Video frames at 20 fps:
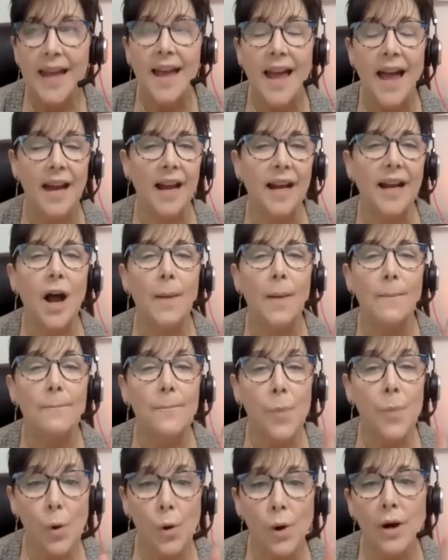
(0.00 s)
And I got
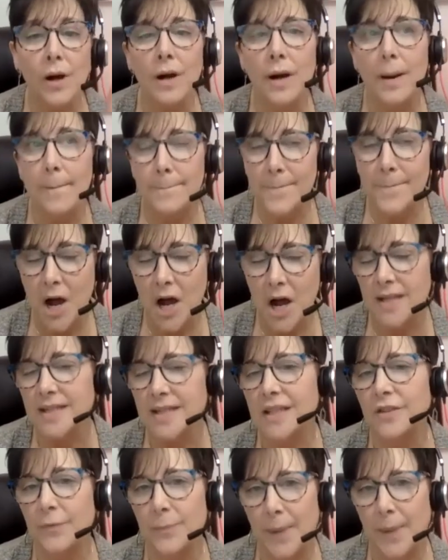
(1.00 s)
more
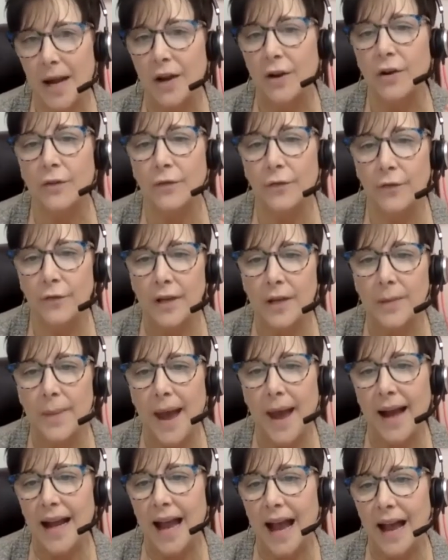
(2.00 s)
positive parent
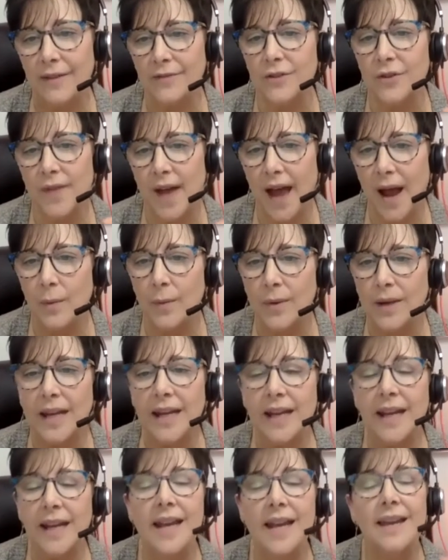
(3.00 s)
feedback after that
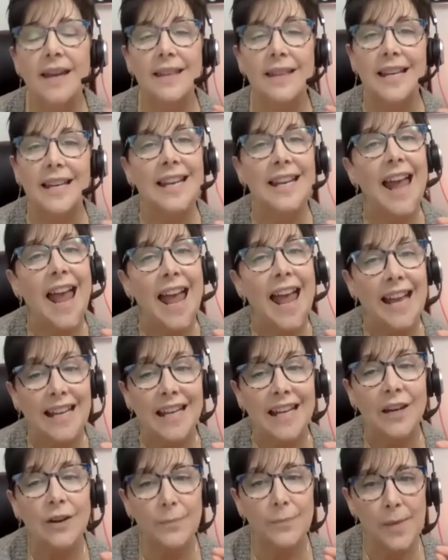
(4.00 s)
week than in
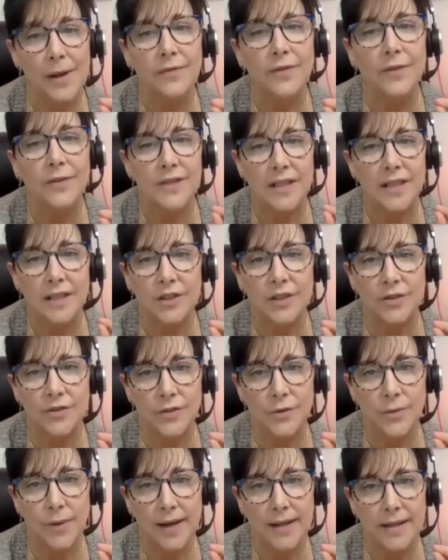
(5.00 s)
any of my 15 years
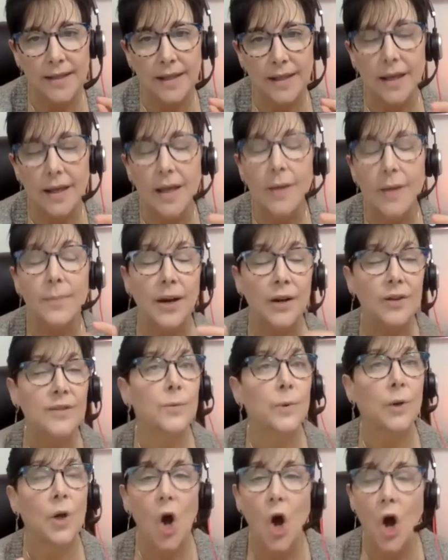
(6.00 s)
directing. Parents
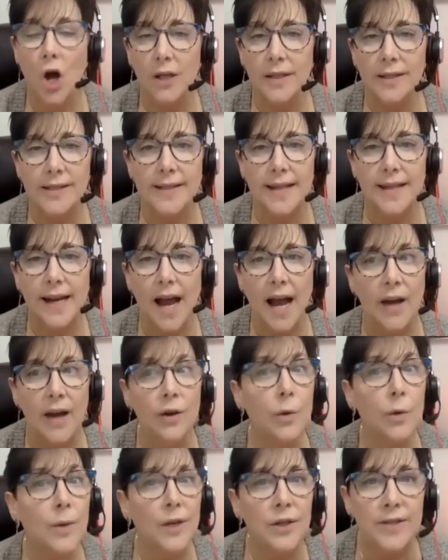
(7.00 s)
would call and say, I don't
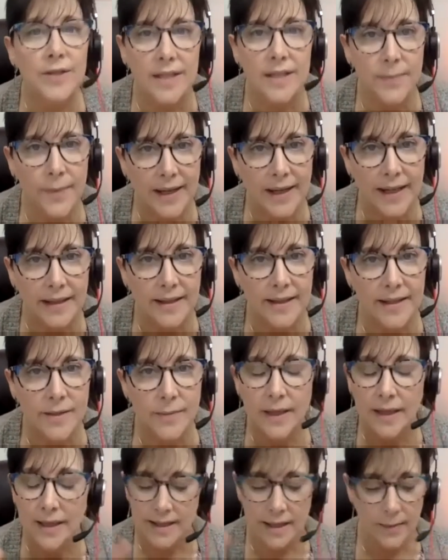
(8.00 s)
know what you did to my kid this
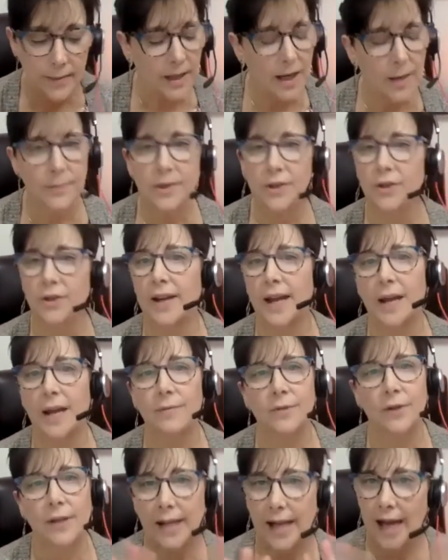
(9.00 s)
week, because they've been coming to your camp
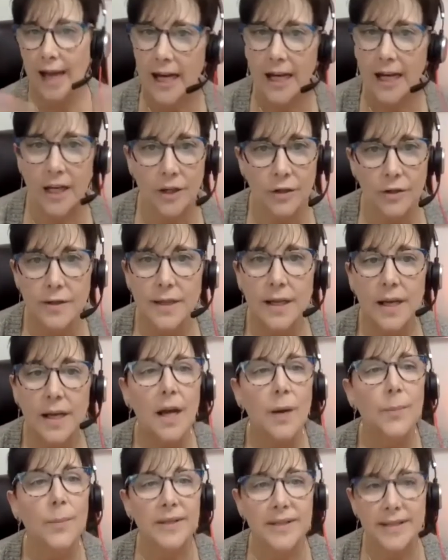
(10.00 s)
for like 8 years,
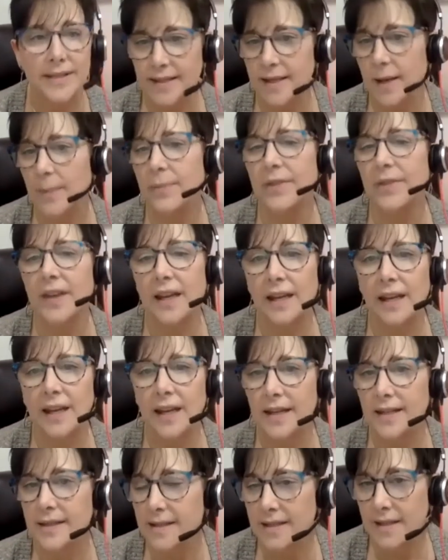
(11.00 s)
but something
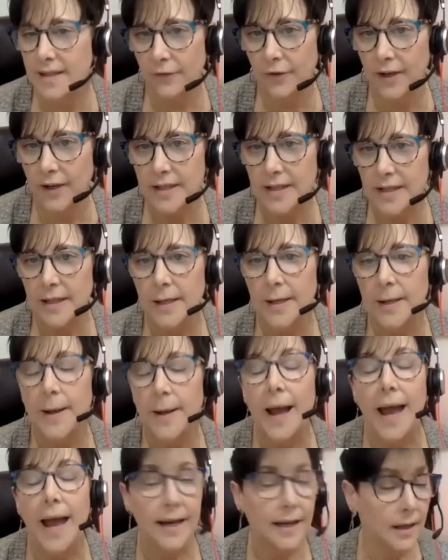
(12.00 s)
is different,
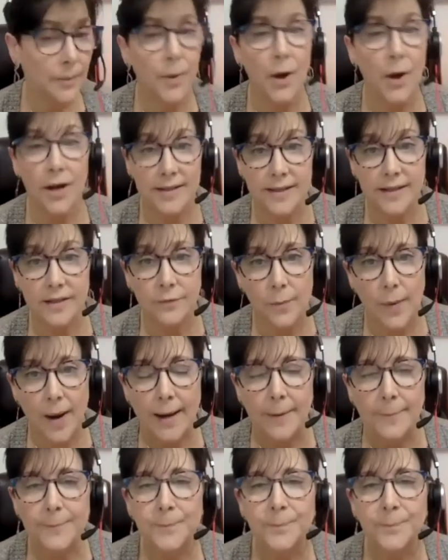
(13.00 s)
and in a positive way.